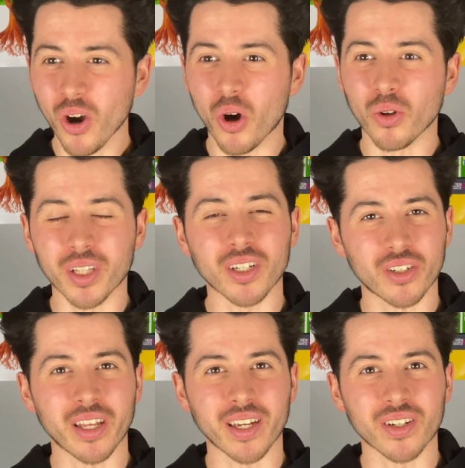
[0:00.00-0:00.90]
All these
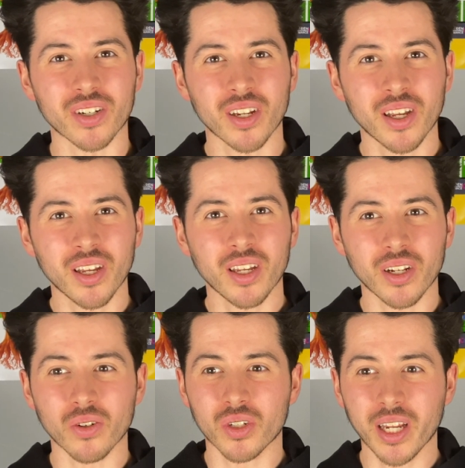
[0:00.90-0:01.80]
things, you
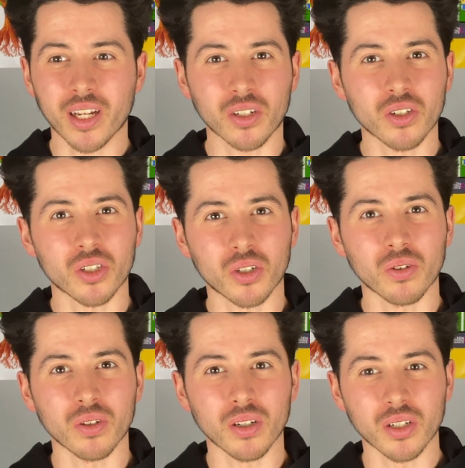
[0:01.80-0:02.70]
know, psychological
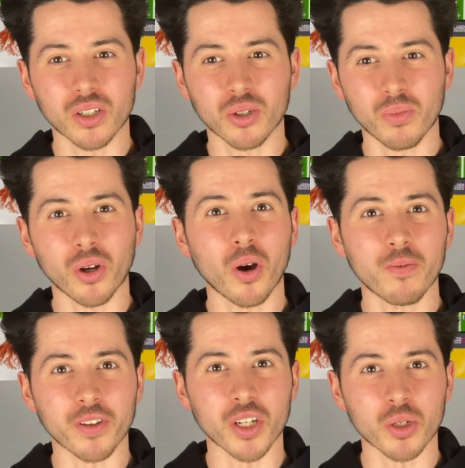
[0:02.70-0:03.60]
and, and somewhat
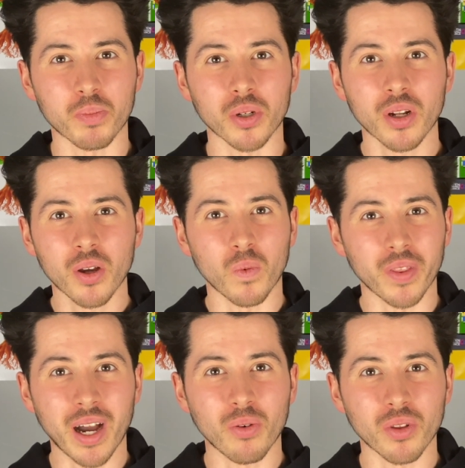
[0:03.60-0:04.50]
obvious, but
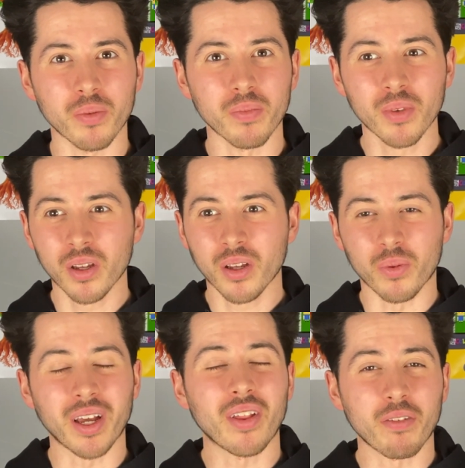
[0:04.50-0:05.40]
without them,
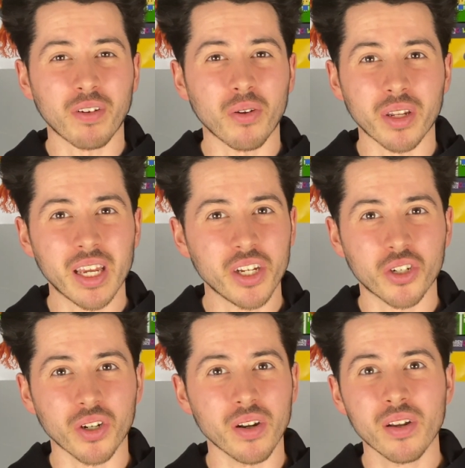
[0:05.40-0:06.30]
without that
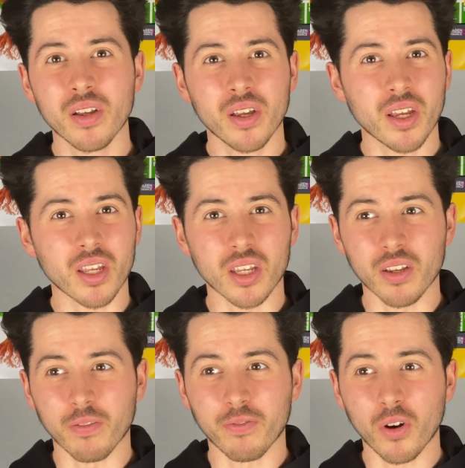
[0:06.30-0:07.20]
foundation, you
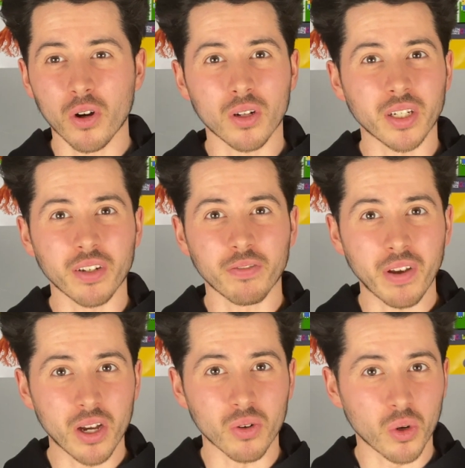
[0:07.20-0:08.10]
fall and you
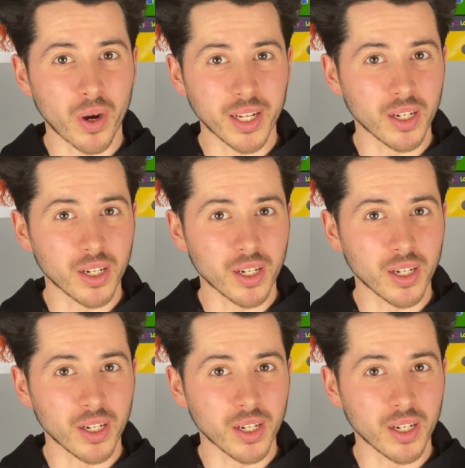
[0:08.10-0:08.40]
fail quite a